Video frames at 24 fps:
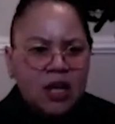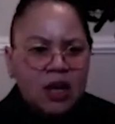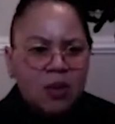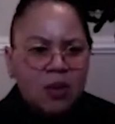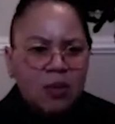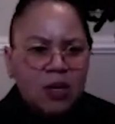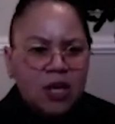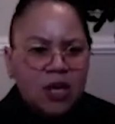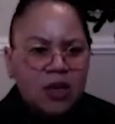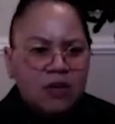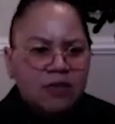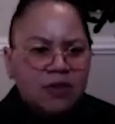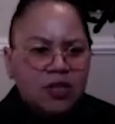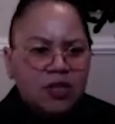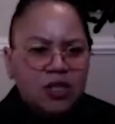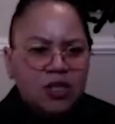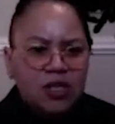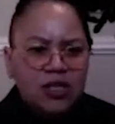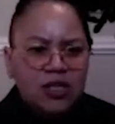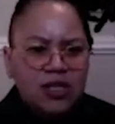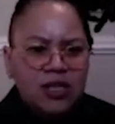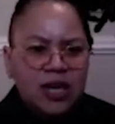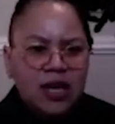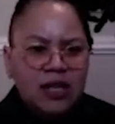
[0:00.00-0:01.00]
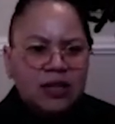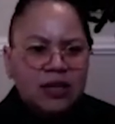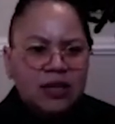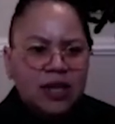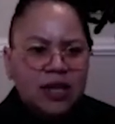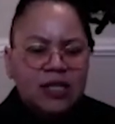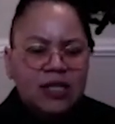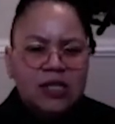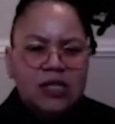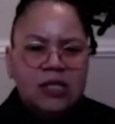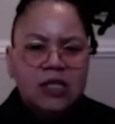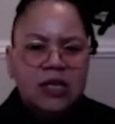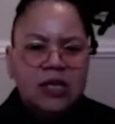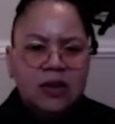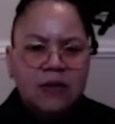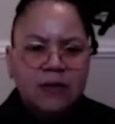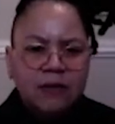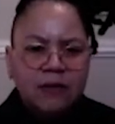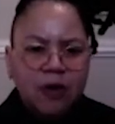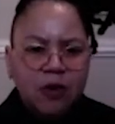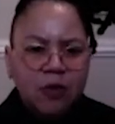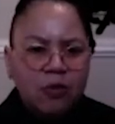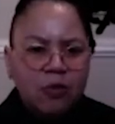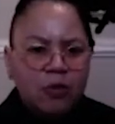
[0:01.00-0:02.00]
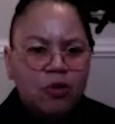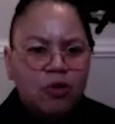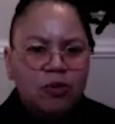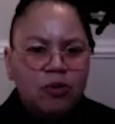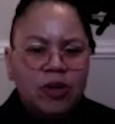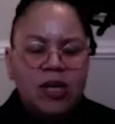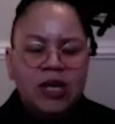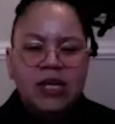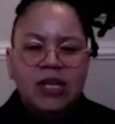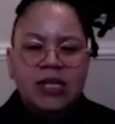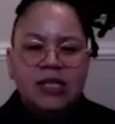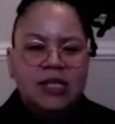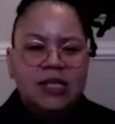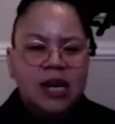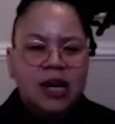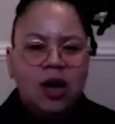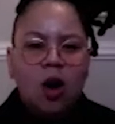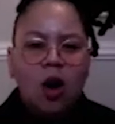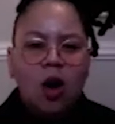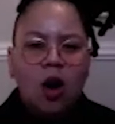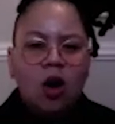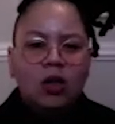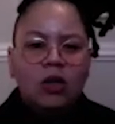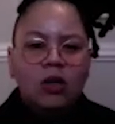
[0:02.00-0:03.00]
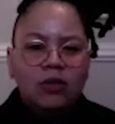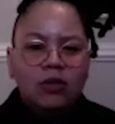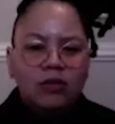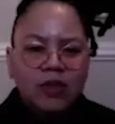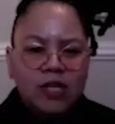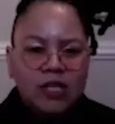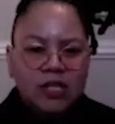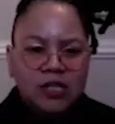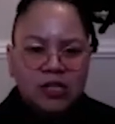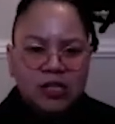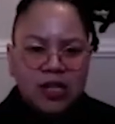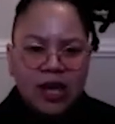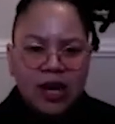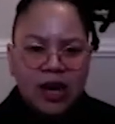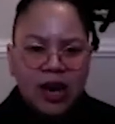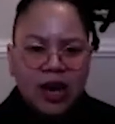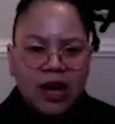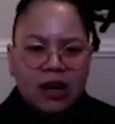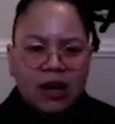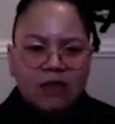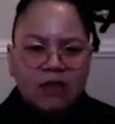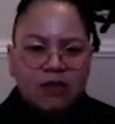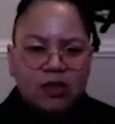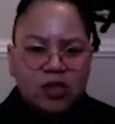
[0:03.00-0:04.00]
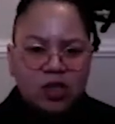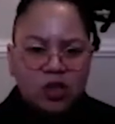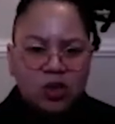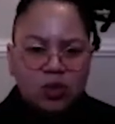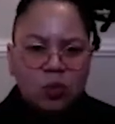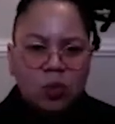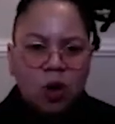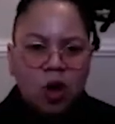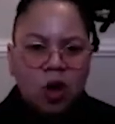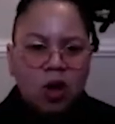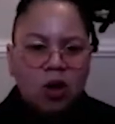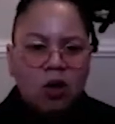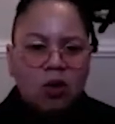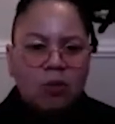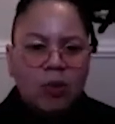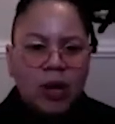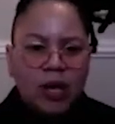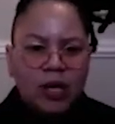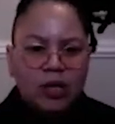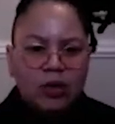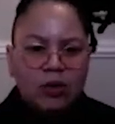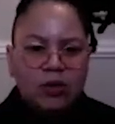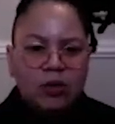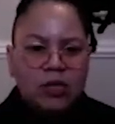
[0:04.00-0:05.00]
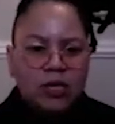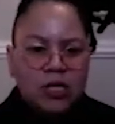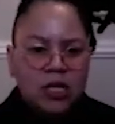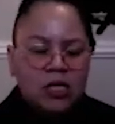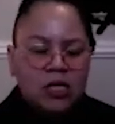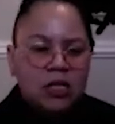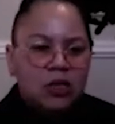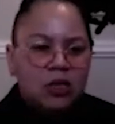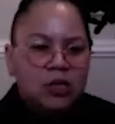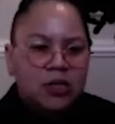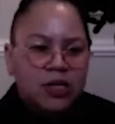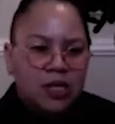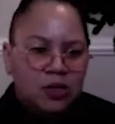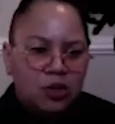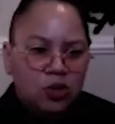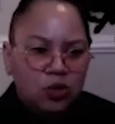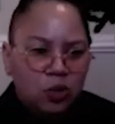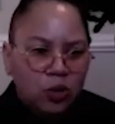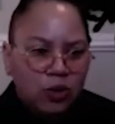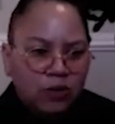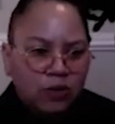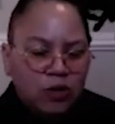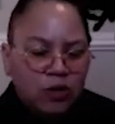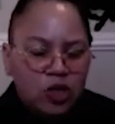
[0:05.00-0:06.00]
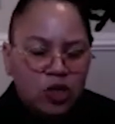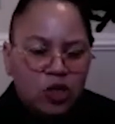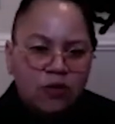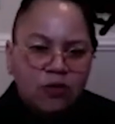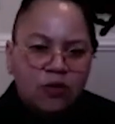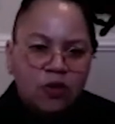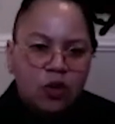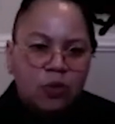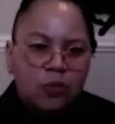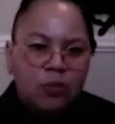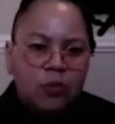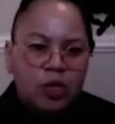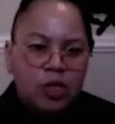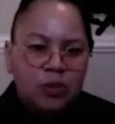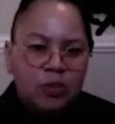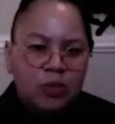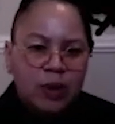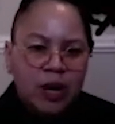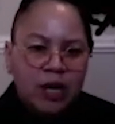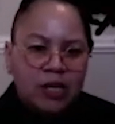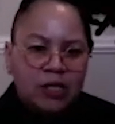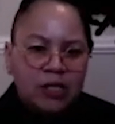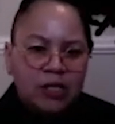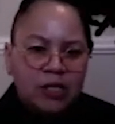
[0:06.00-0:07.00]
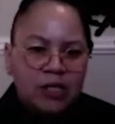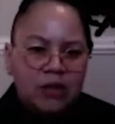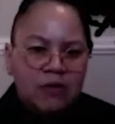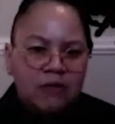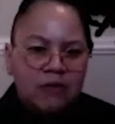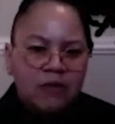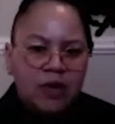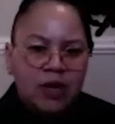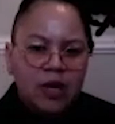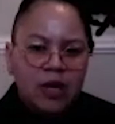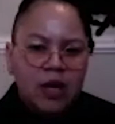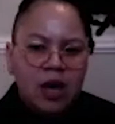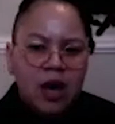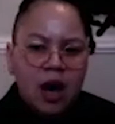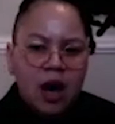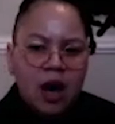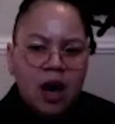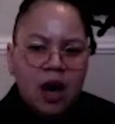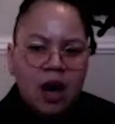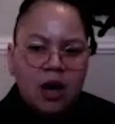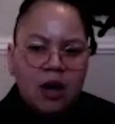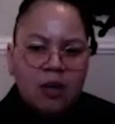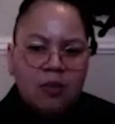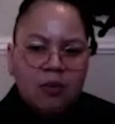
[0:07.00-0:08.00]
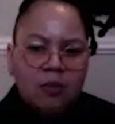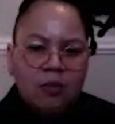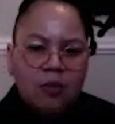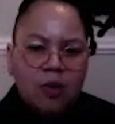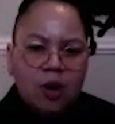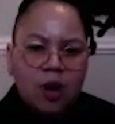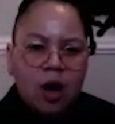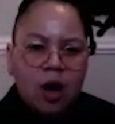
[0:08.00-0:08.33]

but even just that like seafoam green, it's like all of these like kind of small, minute details that sort of shift your perspective on